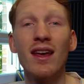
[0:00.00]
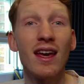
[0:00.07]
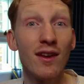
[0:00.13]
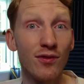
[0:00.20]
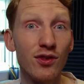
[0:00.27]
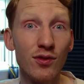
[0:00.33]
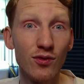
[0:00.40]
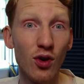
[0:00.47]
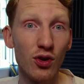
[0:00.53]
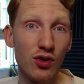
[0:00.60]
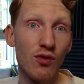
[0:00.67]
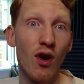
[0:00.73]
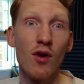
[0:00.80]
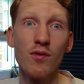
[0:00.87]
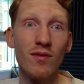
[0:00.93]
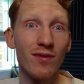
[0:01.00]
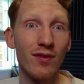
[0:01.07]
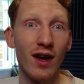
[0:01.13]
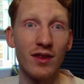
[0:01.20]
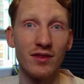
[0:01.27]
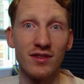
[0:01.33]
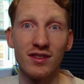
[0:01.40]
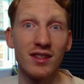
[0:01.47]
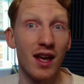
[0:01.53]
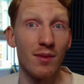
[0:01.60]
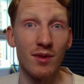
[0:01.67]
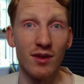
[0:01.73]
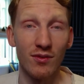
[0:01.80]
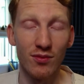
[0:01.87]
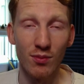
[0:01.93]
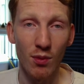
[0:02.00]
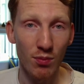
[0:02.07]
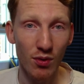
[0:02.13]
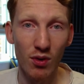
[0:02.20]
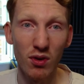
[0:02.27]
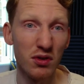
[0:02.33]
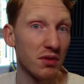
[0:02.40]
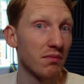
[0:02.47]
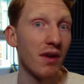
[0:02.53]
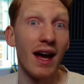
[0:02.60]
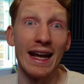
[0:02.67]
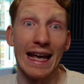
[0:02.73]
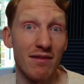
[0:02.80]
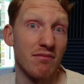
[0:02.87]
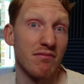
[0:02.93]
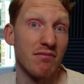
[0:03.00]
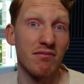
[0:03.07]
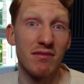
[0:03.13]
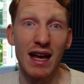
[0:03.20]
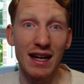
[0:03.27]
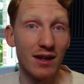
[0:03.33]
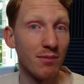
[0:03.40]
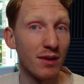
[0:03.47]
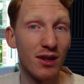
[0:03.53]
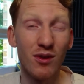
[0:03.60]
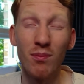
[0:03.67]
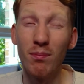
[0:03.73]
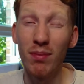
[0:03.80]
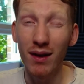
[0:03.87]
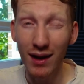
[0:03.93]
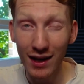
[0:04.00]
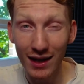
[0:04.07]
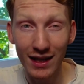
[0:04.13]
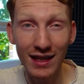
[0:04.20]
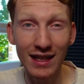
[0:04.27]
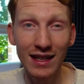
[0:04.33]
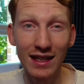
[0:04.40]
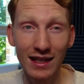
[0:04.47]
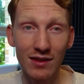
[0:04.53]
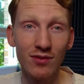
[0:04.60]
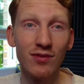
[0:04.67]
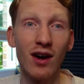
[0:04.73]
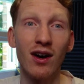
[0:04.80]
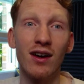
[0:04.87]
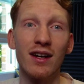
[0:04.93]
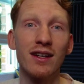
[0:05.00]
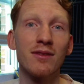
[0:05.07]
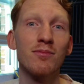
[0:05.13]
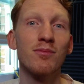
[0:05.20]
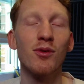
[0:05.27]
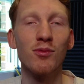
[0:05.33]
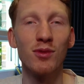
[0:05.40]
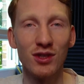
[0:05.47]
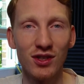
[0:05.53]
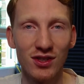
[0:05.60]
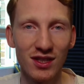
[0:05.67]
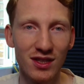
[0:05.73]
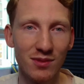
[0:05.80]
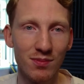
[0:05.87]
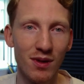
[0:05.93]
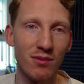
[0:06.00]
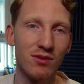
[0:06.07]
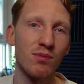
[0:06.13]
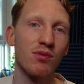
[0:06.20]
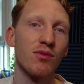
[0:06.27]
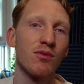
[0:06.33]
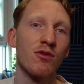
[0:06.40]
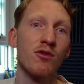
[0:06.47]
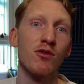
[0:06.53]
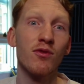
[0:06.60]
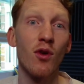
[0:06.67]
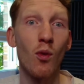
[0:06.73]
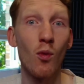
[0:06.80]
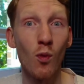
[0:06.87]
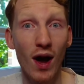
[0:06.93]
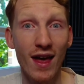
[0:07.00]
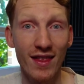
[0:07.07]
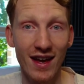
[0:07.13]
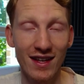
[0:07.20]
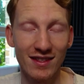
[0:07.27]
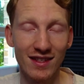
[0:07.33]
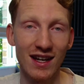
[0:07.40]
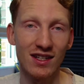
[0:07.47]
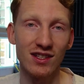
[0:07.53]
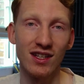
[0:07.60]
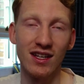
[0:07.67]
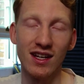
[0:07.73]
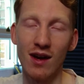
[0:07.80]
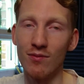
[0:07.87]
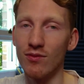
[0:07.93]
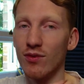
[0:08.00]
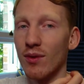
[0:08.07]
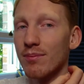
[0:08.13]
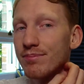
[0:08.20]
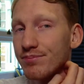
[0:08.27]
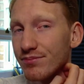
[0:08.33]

If you've got your own funds coming from abroad, again, that can be completely fine, but we just need to be able to prove where that's actually come from.